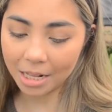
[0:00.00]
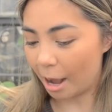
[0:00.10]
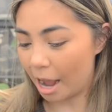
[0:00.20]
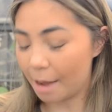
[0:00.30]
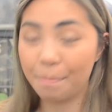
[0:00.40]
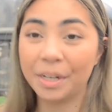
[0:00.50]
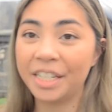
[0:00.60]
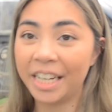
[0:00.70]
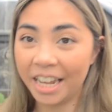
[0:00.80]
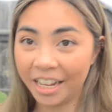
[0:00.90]
I
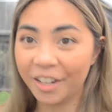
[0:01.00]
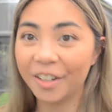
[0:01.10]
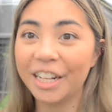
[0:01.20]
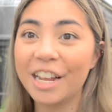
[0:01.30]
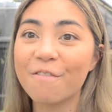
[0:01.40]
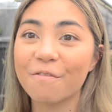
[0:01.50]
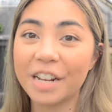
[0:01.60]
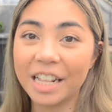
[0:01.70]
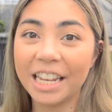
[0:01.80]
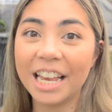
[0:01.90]
particularly
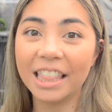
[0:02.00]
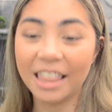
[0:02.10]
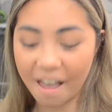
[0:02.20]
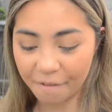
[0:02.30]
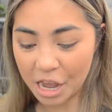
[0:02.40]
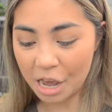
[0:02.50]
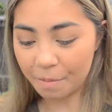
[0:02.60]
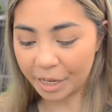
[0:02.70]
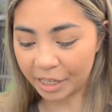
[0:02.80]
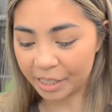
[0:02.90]
really love
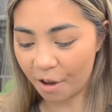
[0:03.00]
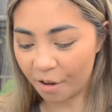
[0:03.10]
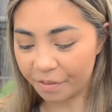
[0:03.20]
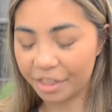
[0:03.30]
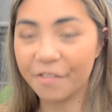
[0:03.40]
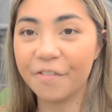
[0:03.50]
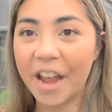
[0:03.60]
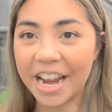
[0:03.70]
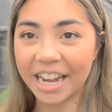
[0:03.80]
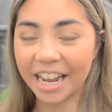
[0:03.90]
because of the
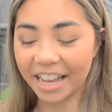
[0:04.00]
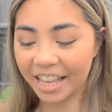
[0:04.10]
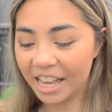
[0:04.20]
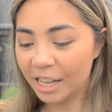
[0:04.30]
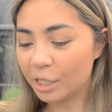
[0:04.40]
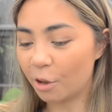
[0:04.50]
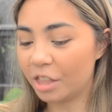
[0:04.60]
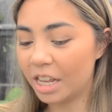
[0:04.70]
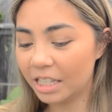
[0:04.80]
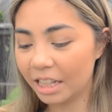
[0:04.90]
veining. So
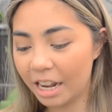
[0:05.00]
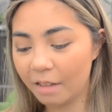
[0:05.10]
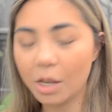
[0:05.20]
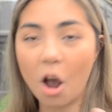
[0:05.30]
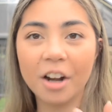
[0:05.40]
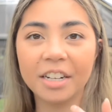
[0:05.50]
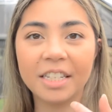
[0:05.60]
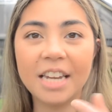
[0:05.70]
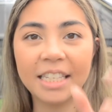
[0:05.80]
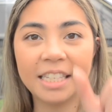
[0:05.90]
these leaves aren't
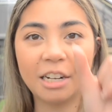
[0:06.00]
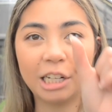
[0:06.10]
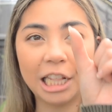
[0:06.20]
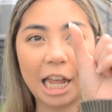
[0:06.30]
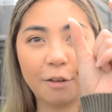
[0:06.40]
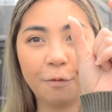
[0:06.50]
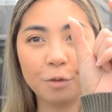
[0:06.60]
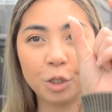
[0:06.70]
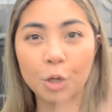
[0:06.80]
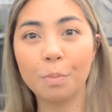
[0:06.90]
necessarily like
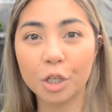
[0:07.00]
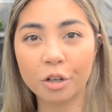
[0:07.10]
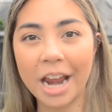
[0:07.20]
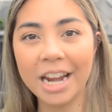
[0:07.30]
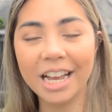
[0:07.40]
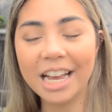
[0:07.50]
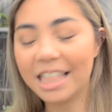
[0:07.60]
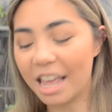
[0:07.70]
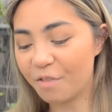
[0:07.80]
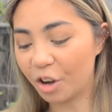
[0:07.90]
super straight.
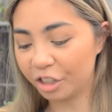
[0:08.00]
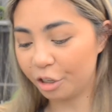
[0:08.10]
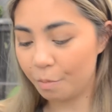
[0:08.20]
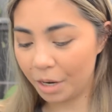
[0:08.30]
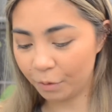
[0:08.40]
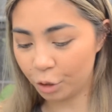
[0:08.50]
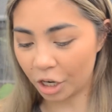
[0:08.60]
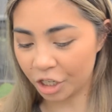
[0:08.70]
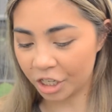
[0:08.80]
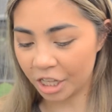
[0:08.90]
They've got a little bit of
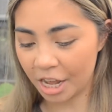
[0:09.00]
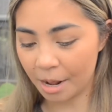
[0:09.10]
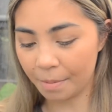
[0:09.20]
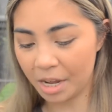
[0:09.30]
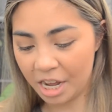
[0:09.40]
structure to them.